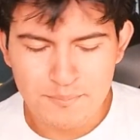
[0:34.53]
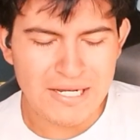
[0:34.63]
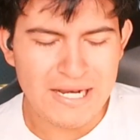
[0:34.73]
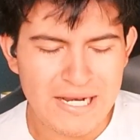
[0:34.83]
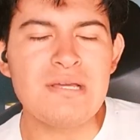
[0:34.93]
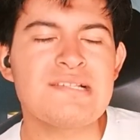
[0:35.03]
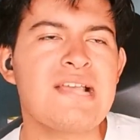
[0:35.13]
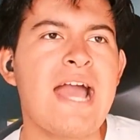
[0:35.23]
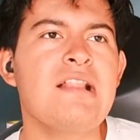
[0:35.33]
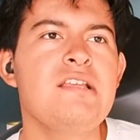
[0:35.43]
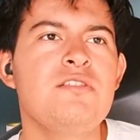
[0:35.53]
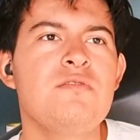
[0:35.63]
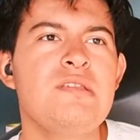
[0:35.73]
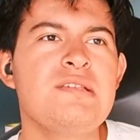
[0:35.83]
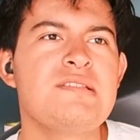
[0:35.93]
But how exactly
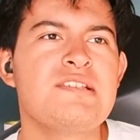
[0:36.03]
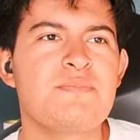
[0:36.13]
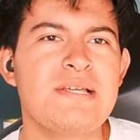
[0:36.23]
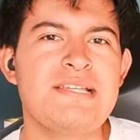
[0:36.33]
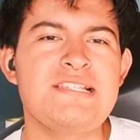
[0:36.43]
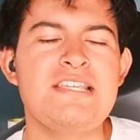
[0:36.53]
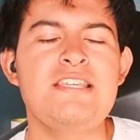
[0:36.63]
do these displays